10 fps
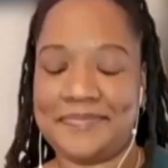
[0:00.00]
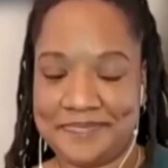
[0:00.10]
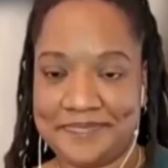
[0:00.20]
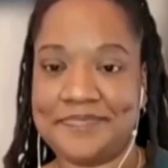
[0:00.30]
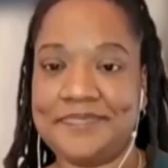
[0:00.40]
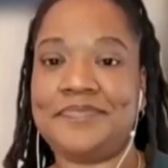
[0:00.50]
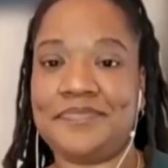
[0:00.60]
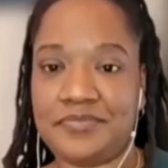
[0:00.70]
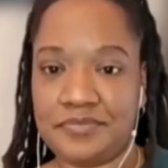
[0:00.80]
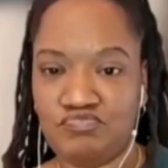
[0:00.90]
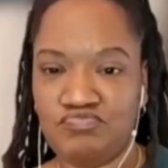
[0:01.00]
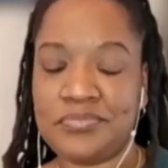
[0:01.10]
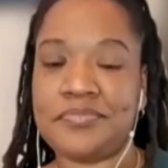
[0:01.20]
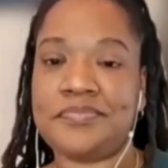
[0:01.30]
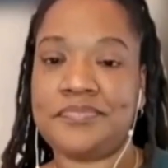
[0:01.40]
social enterprises
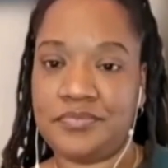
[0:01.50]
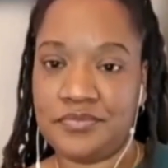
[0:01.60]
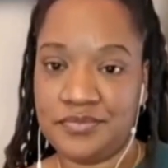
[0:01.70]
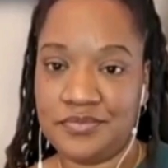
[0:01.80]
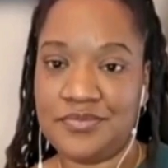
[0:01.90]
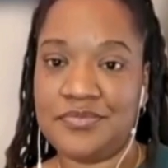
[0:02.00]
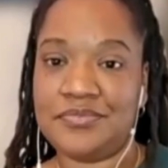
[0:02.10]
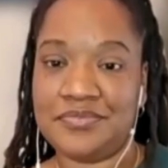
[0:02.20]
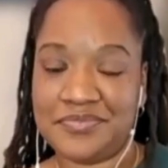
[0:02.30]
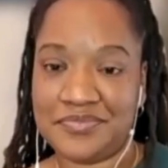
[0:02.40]
and our,